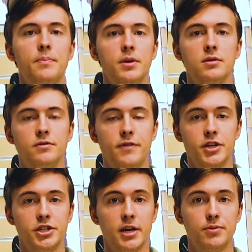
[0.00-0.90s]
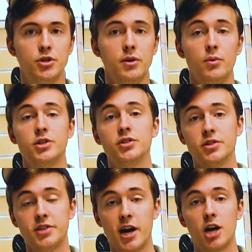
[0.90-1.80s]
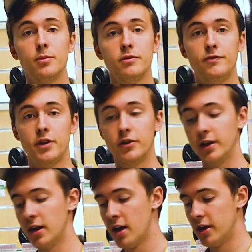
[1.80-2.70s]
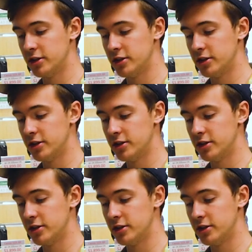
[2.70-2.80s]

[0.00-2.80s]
up and finishing up shooting, which is a terrible feeling